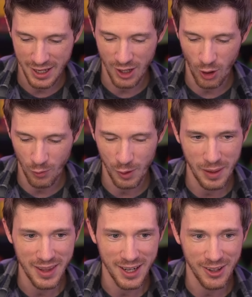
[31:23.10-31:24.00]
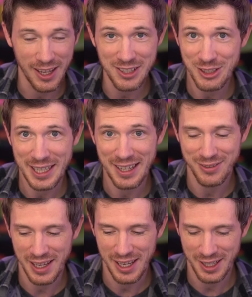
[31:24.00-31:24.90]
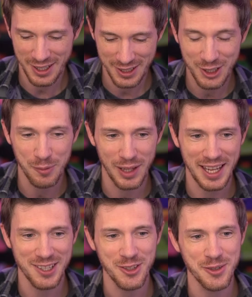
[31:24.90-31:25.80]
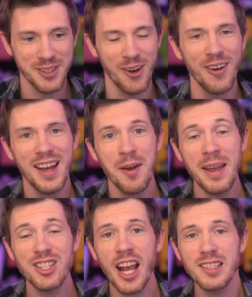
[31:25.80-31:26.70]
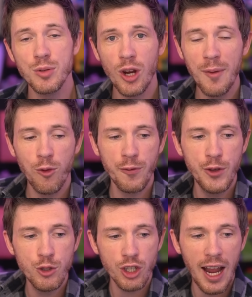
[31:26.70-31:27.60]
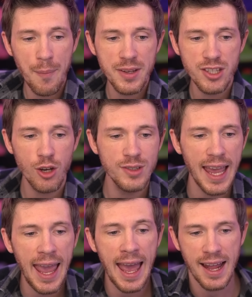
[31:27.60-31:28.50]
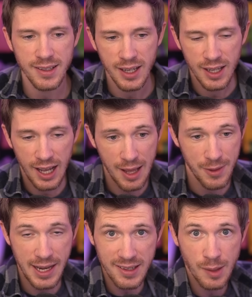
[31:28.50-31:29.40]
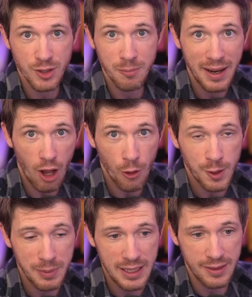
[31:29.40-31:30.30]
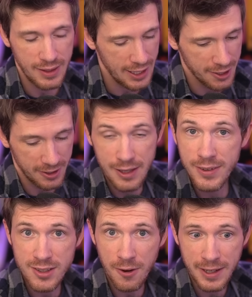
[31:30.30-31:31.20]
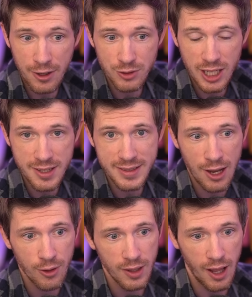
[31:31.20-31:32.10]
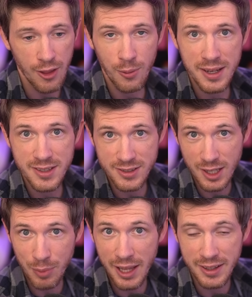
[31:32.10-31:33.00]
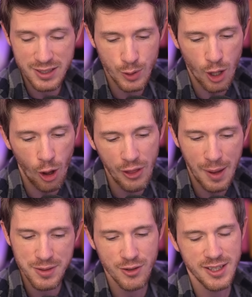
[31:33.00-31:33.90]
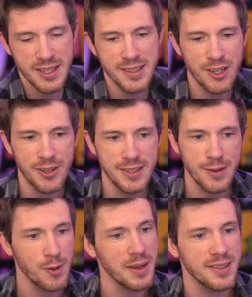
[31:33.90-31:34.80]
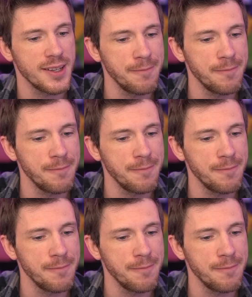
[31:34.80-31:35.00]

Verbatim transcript: And hopefully by then I'll actually have a uh, good plan to do so. Make sure you guys subscribe for future episodes. And uh, the next episode might already be here. If it's already out, check this out. Otherwise, there's like a playlist with all the episodes in this series if you missed